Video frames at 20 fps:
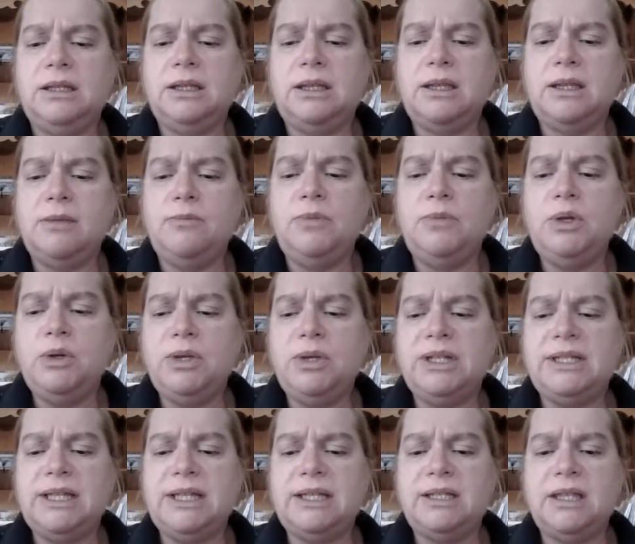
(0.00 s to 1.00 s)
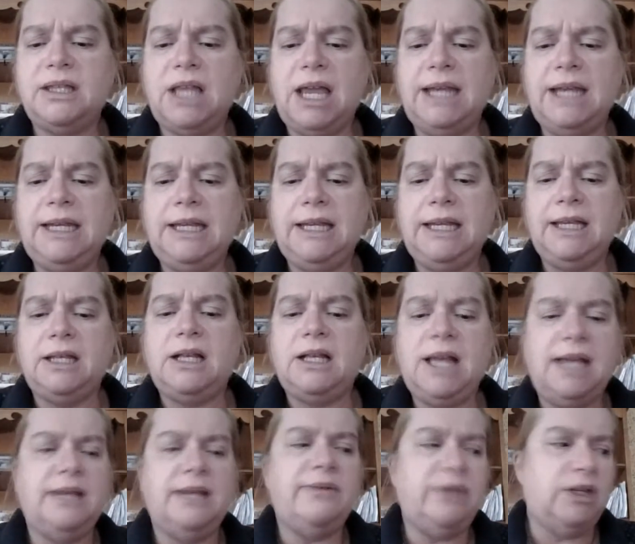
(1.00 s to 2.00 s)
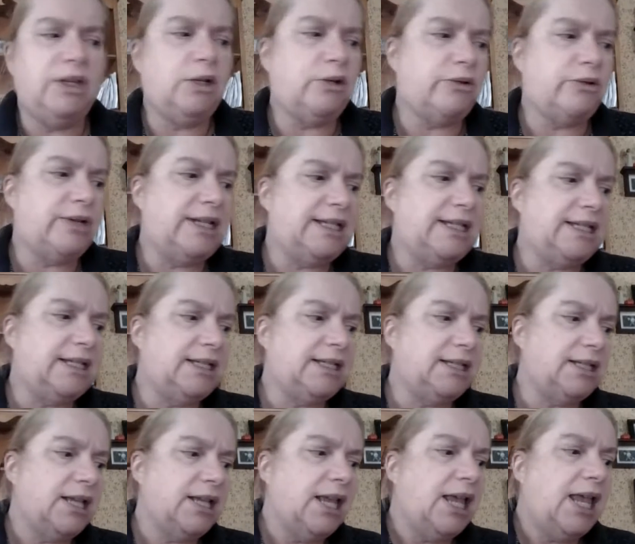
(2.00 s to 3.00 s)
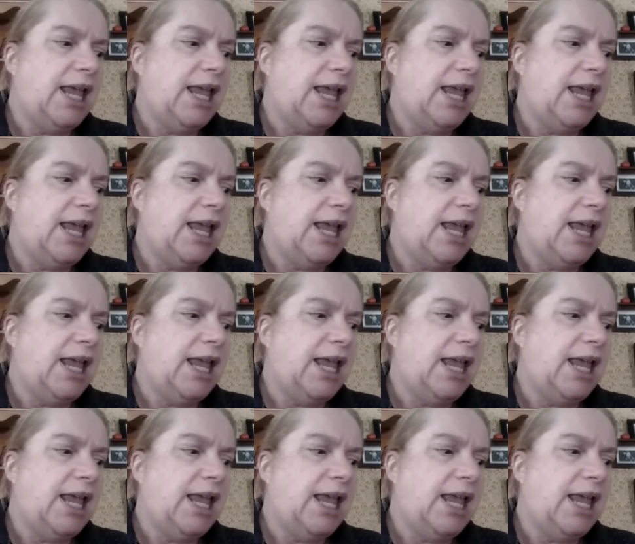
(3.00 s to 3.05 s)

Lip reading: mucus that's lining it kind of increases,